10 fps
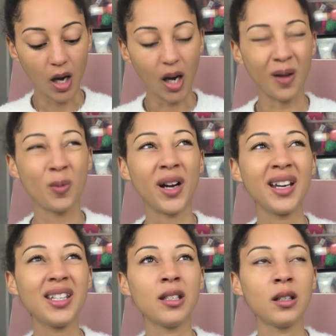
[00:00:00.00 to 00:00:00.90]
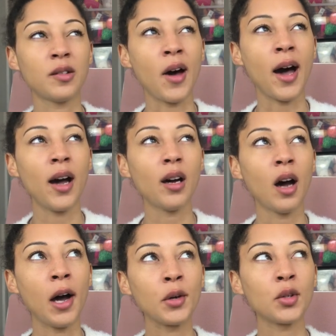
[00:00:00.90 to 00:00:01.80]
And when I did that,
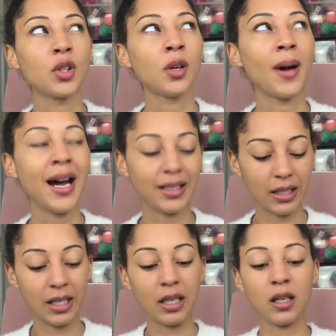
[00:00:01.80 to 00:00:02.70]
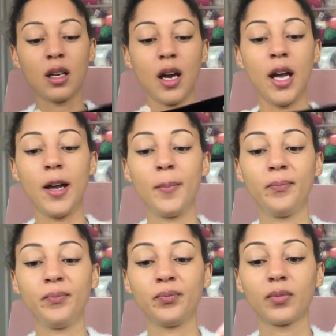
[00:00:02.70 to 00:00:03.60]
I also added in
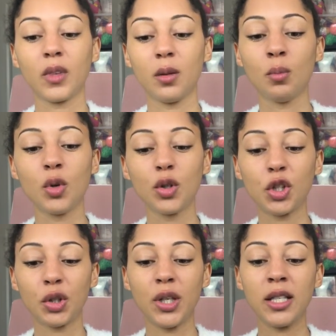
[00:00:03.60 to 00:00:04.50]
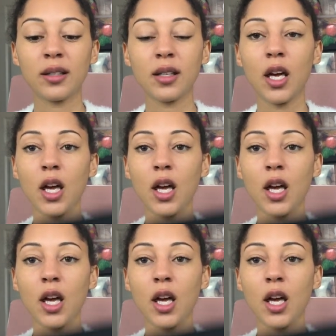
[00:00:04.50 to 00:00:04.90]
um, more joins.